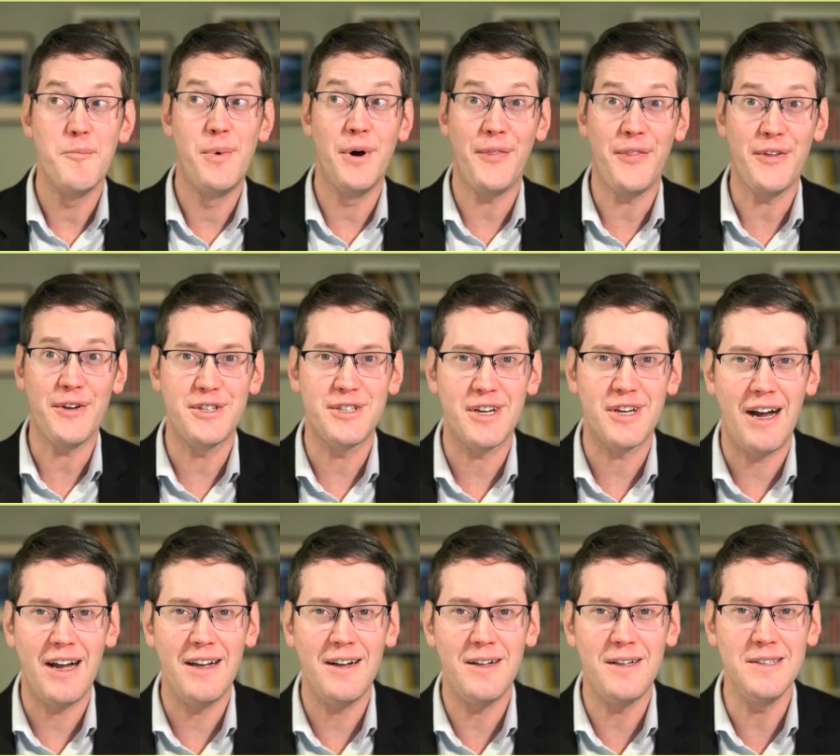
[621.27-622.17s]
but the
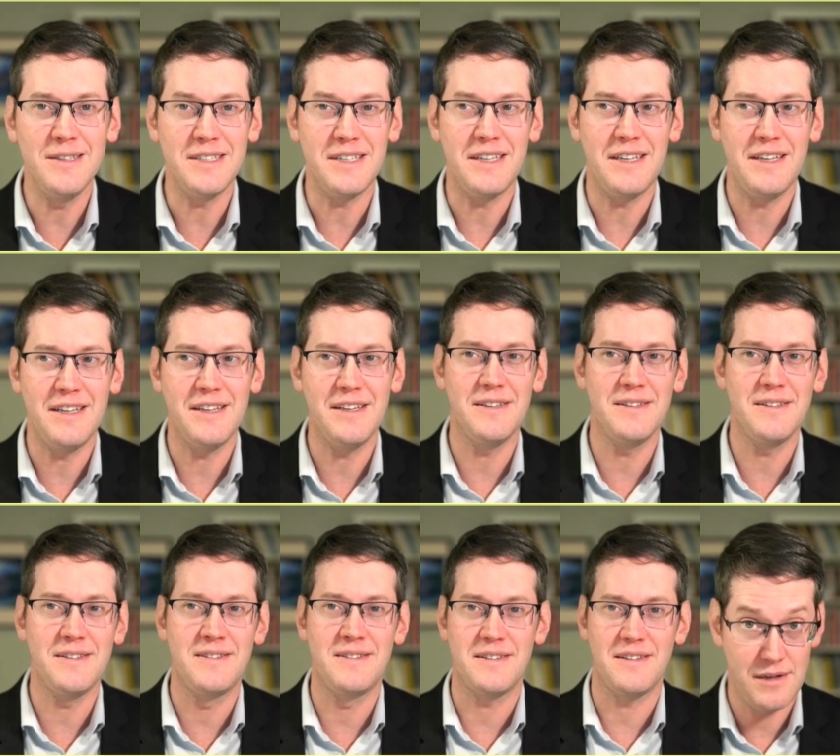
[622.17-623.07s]
child
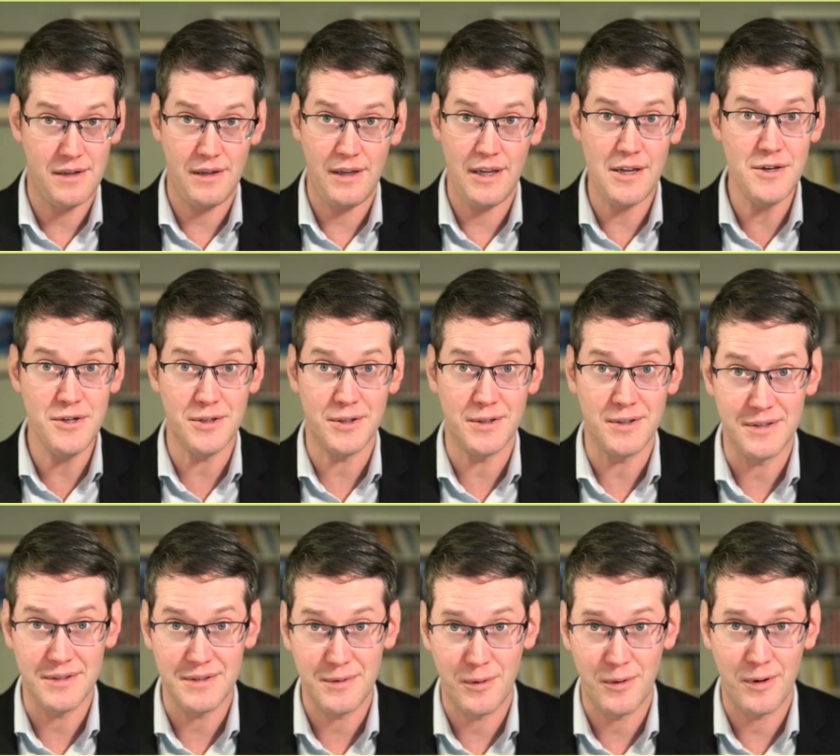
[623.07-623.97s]
is
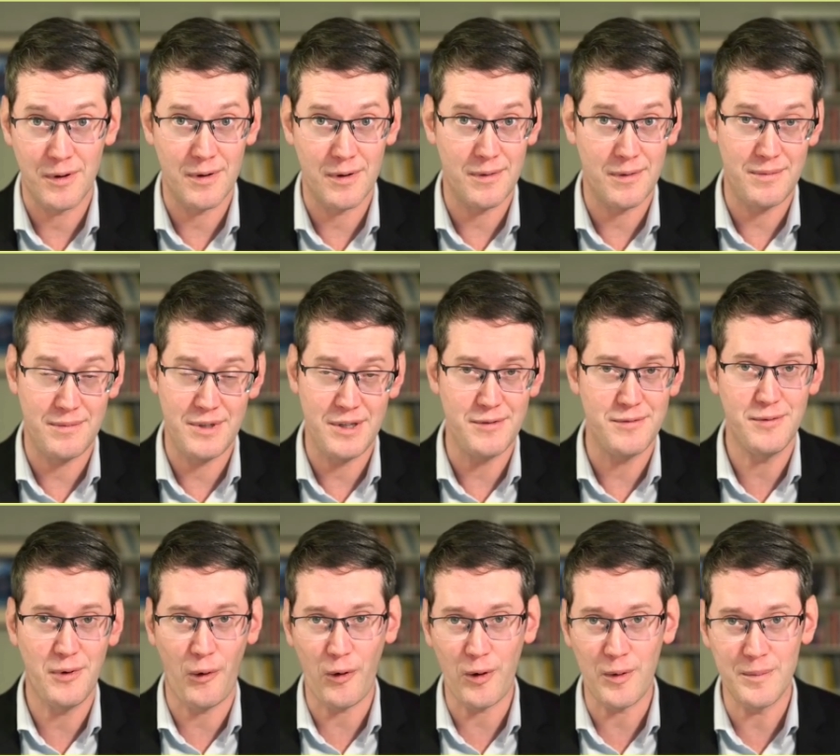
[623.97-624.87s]
injured or
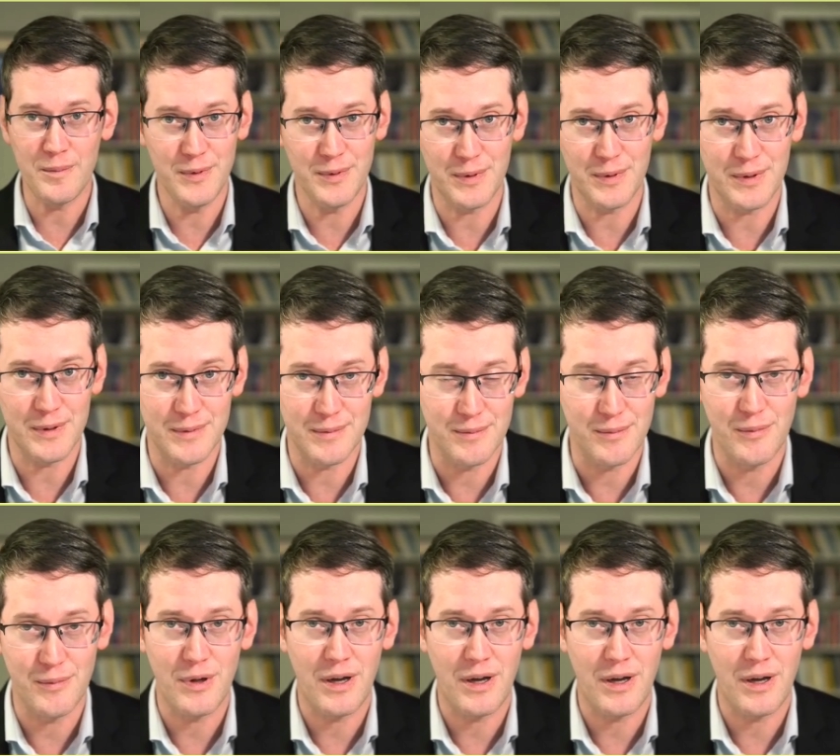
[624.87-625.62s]
deformed or